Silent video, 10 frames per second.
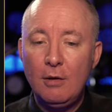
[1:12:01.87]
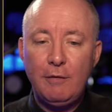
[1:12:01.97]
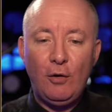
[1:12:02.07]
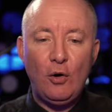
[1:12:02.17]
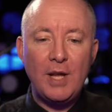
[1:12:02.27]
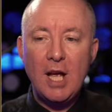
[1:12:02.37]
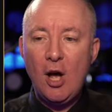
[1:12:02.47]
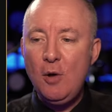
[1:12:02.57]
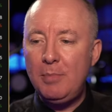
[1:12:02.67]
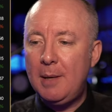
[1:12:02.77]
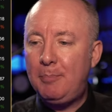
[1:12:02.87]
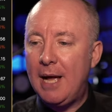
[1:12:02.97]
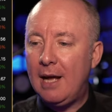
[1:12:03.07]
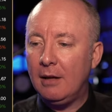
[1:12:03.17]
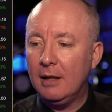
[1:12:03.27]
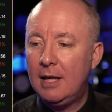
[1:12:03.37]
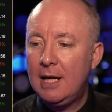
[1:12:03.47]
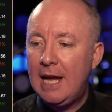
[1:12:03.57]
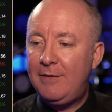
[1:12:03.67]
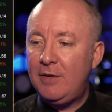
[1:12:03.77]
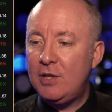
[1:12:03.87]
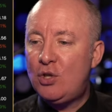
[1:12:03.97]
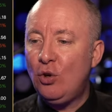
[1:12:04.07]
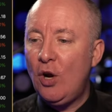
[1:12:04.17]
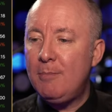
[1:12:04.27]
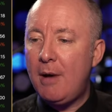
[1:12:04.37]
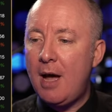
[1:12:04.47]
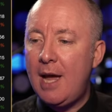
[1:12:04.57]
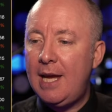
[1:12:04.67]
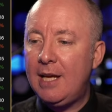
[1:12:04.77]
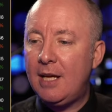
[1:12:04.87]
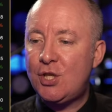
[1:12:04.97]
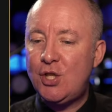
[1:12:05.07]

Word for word: for the opening bell. If you've enjoyed my uh,